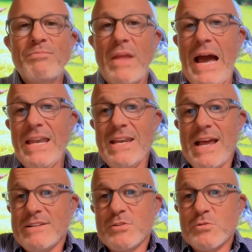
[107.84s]
I didn't
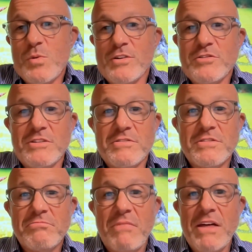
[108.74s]
ask those questions.
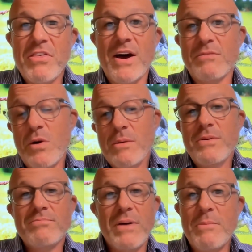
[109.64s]
I thought, well,
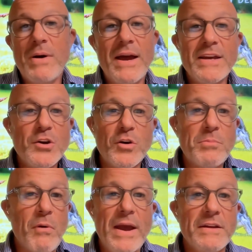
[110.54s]
I'm buying a good
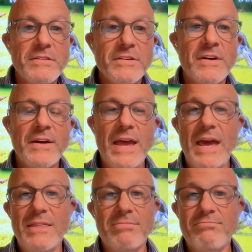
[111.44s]
brand
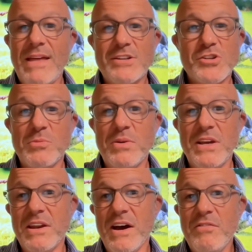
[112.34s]
and that should be
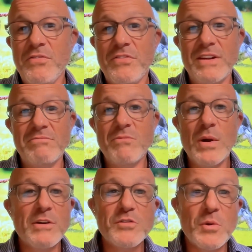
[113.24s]
enough. And what
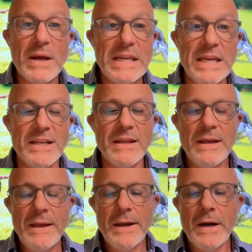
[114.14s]
else do I need?
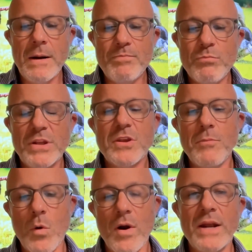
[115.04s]
But the
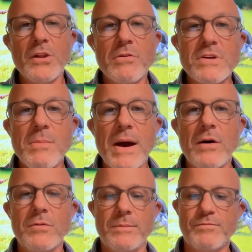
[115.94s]
more I learned
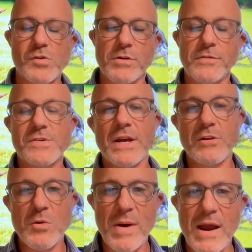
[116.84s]
about sort of
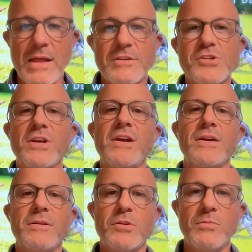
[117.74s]
cellular biology
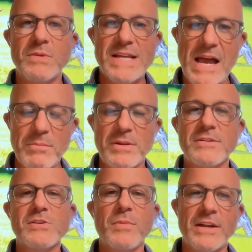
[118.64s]
and
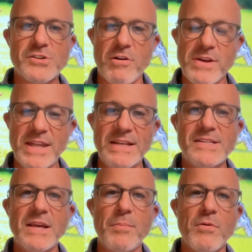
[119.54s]
metabolism, and I started getting
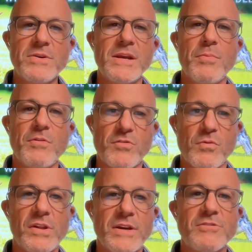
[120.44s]
deeper and deeper into
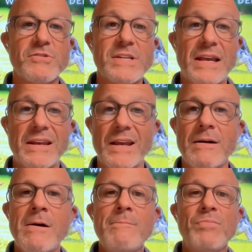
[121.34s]
really understanding
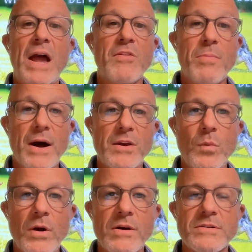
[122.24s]
how the body
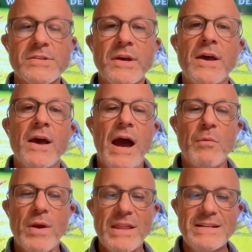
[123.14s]
works, I
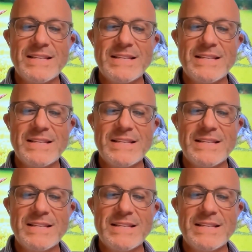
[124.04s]
realized